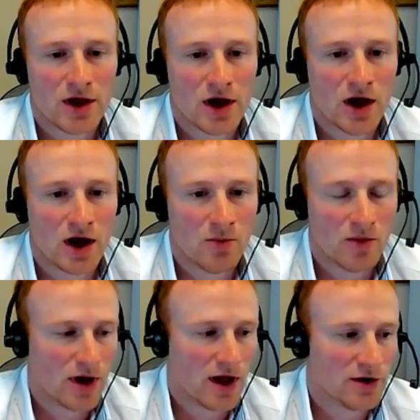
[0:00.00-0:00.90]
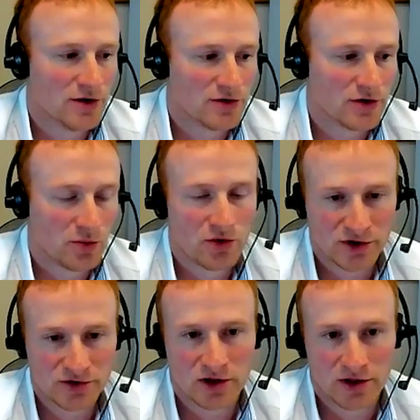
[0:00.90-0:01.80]
and
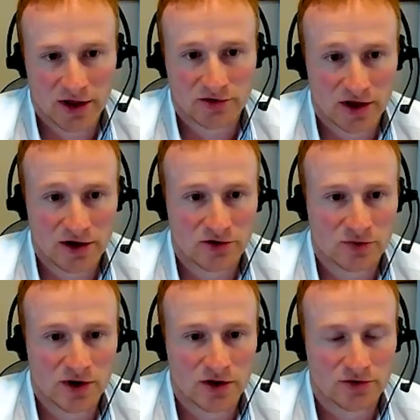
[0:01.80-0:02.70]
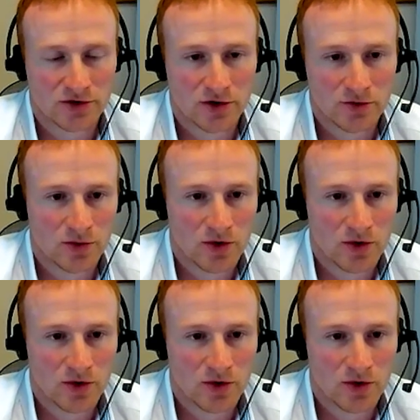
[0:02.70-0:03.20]
operational at that stage as well. So